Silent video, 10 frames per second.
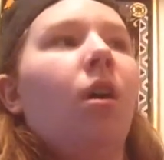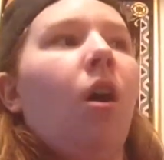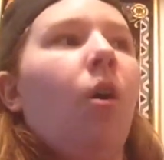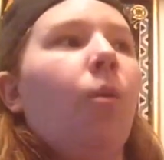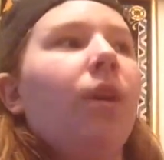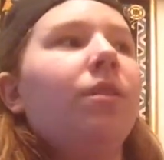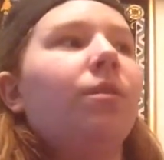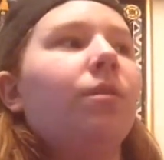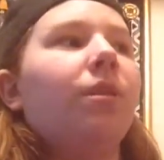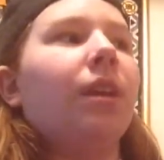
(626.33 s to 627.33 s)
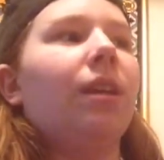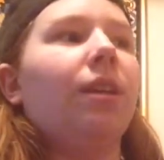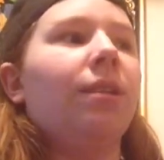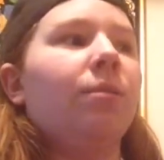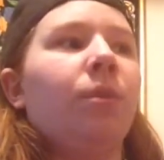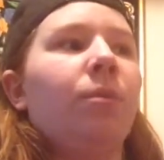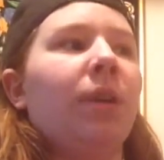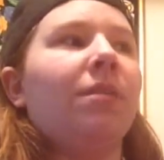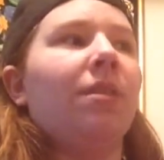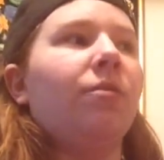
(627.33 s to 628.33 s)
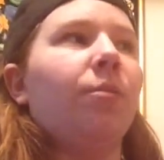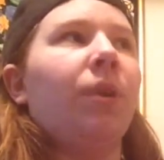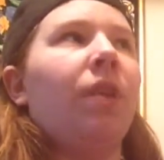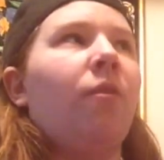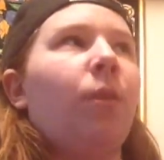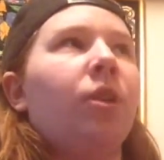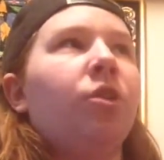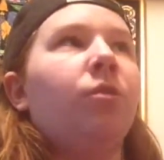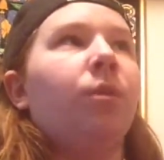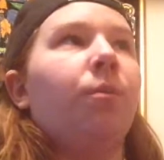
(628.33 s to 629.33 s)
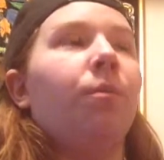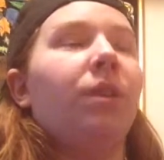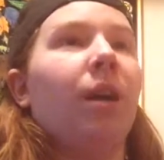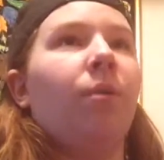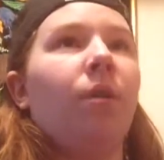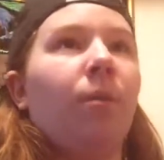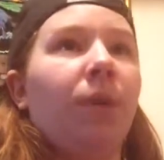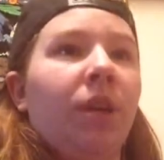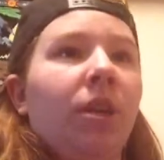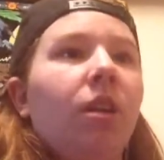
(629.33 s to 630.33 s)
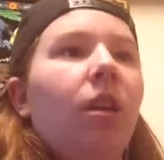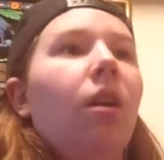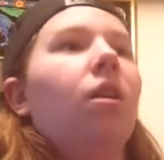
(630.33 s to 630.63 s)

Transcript: hallway, so it's like it doesn't really make sense for me to have all my shoes down up here.